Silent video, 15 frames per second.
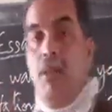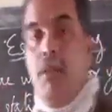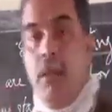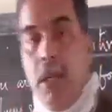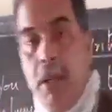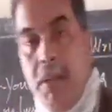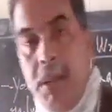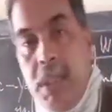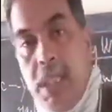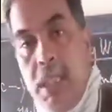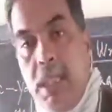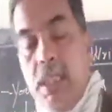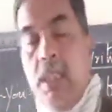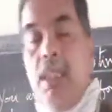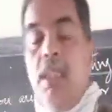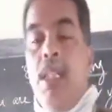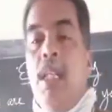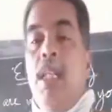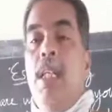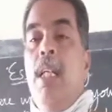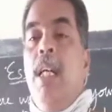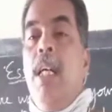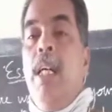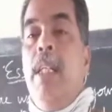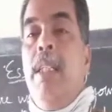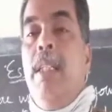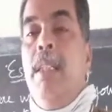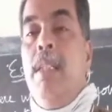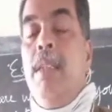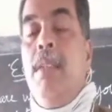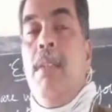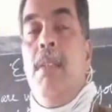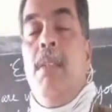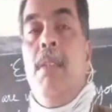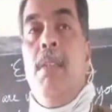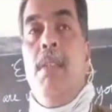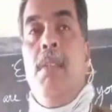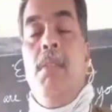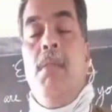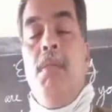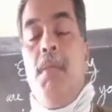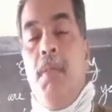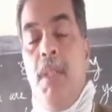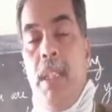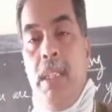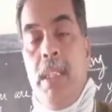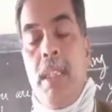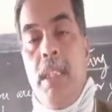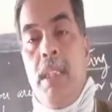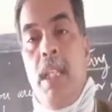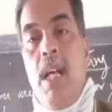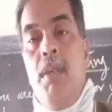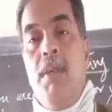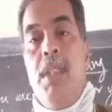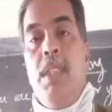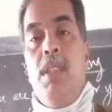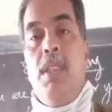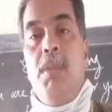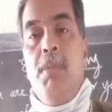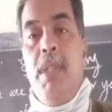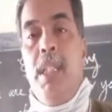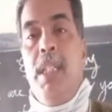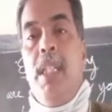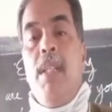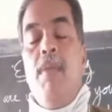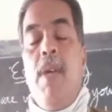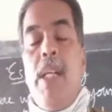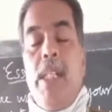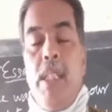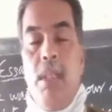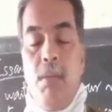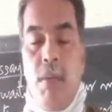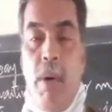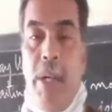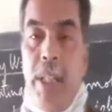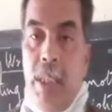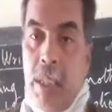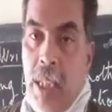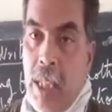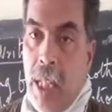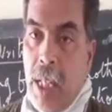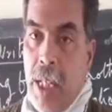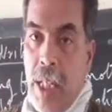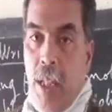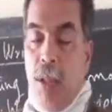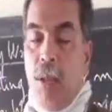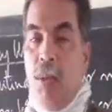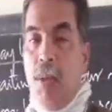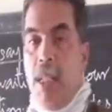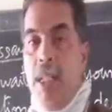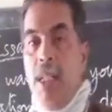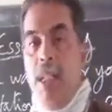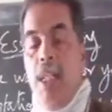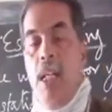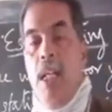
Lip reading: for our discussion, and we will discuss how it is to be written, what are the points that are included,